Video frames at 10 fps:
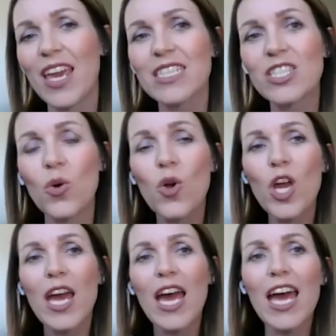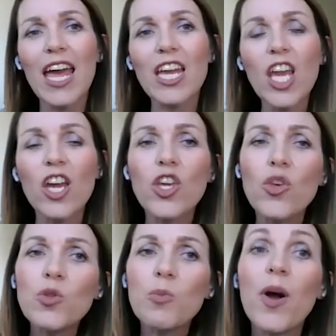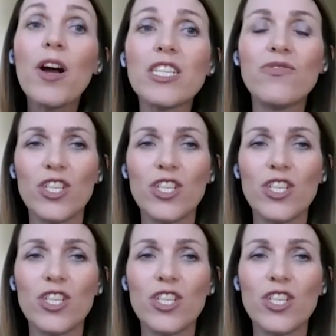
And so a huge part of